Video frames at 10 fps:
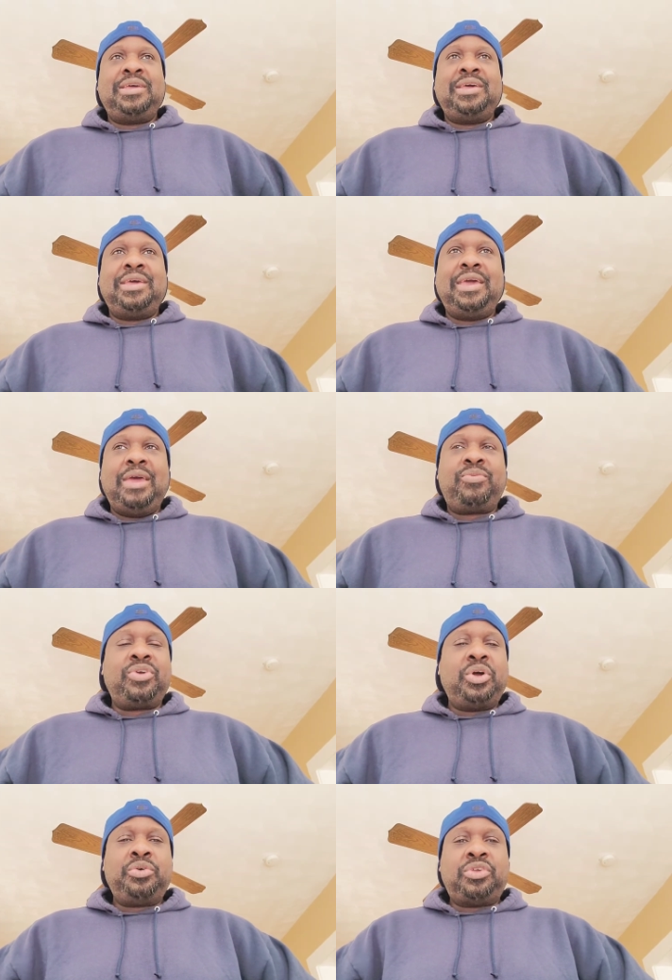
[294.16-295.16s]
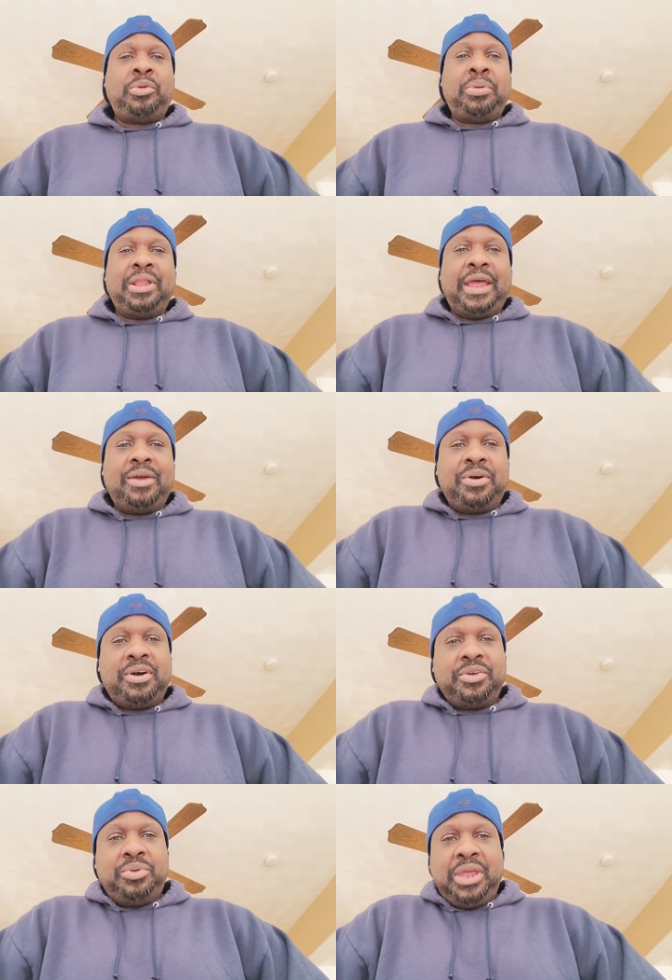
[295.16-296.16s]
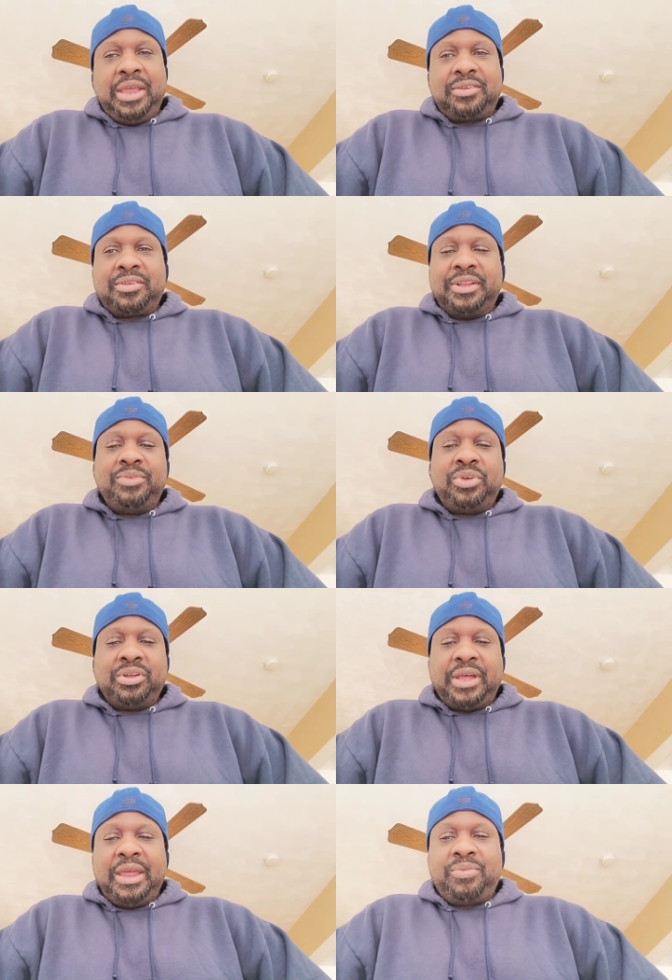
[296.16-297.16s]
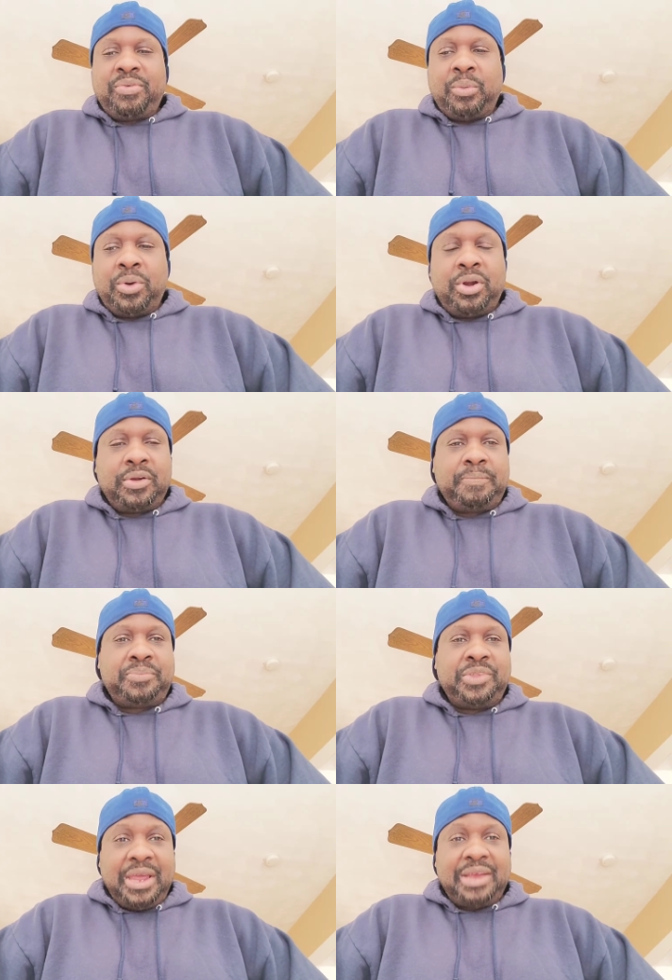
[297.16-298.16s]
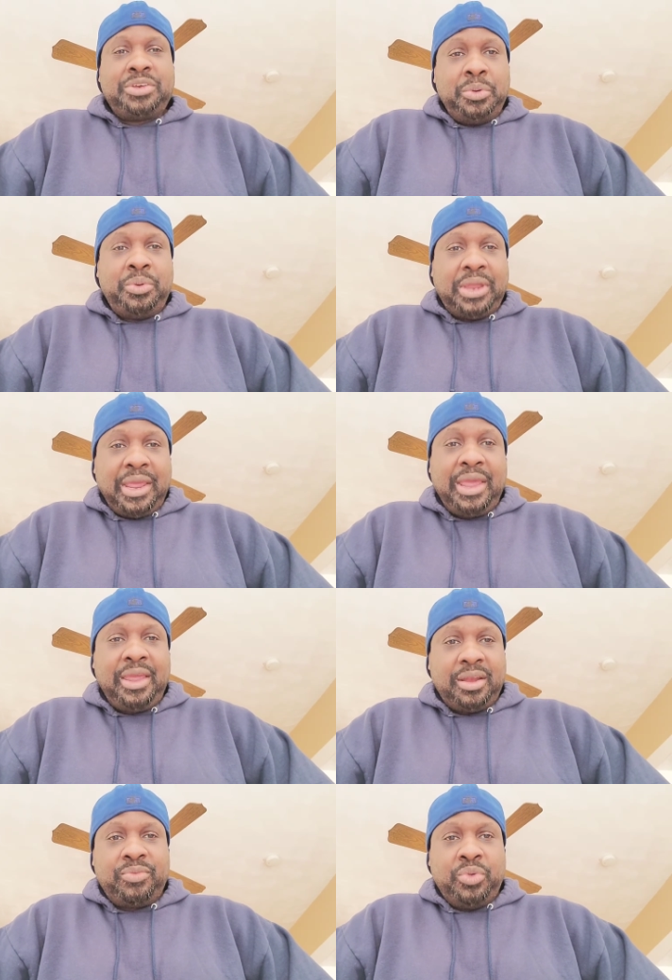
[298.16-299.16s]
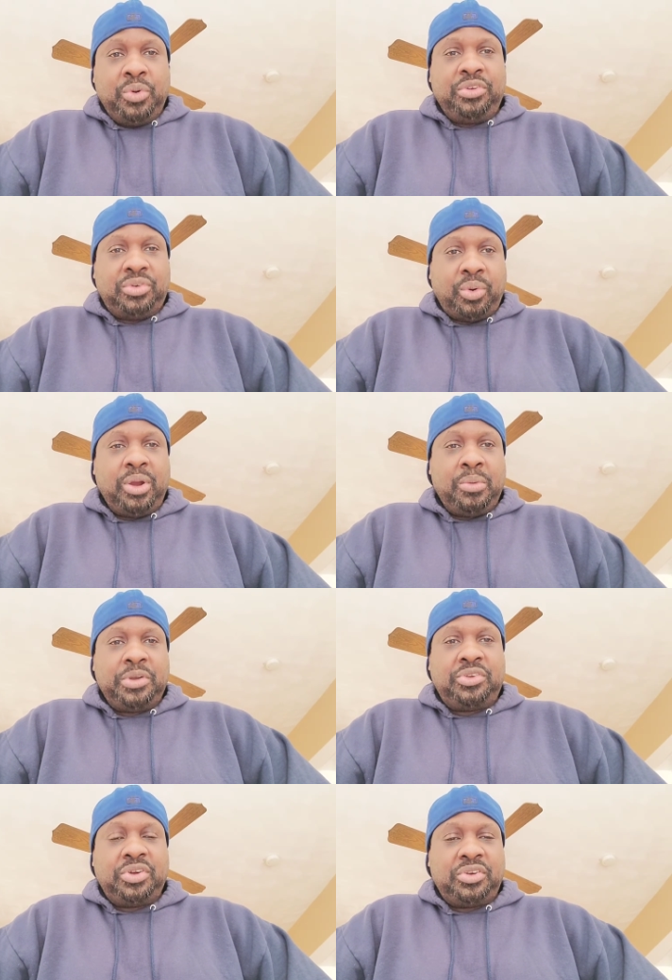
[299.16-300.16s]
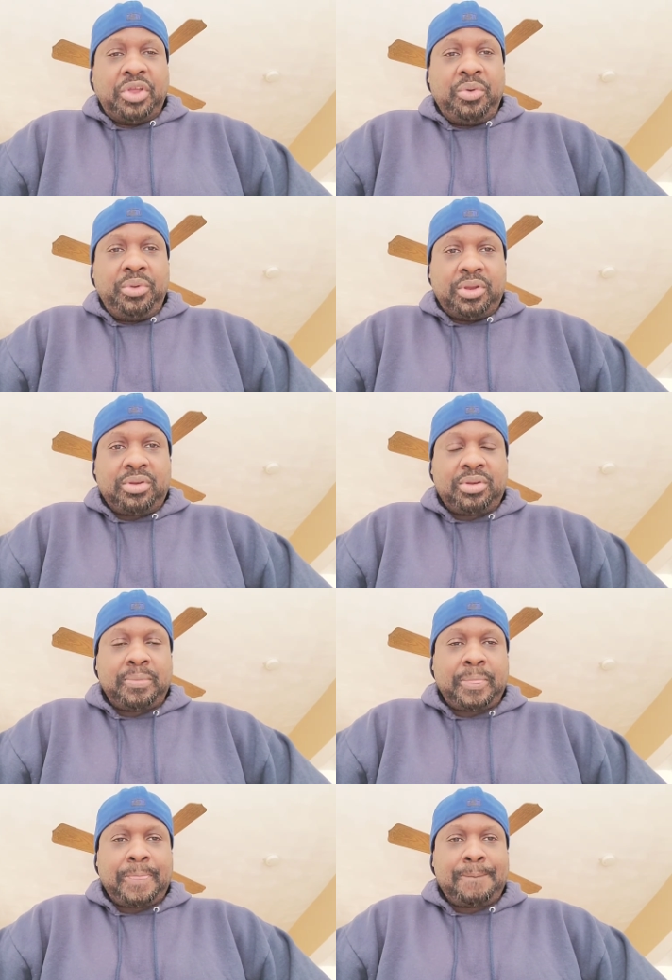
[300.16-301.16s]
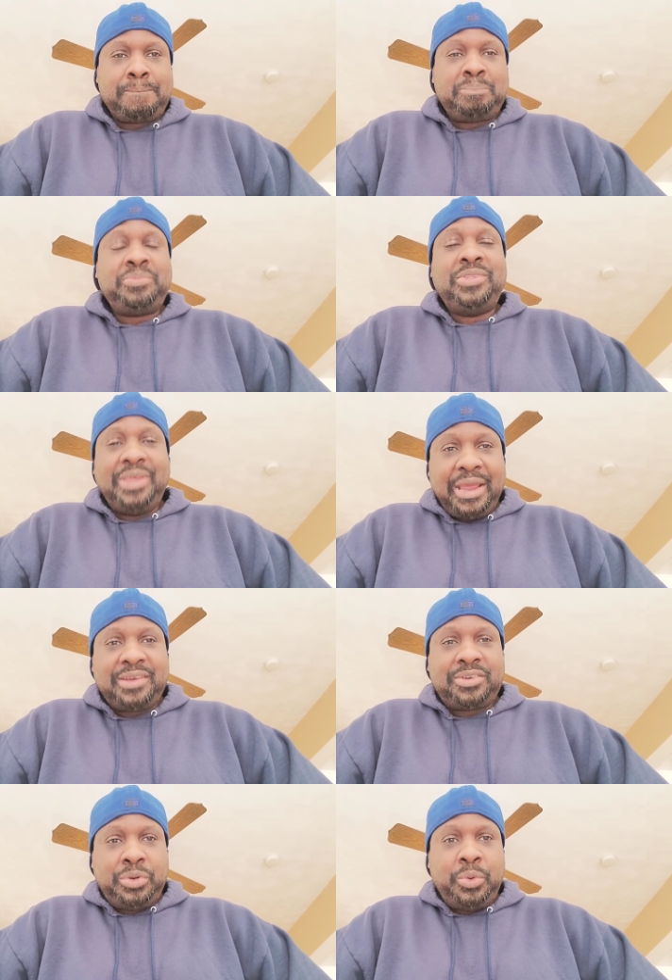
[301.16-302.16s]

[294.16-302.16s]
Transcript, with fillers: And for those of you be like, oh, you can't just live your life or work. Yes, you can if you enjoy what you're doing. Yes, you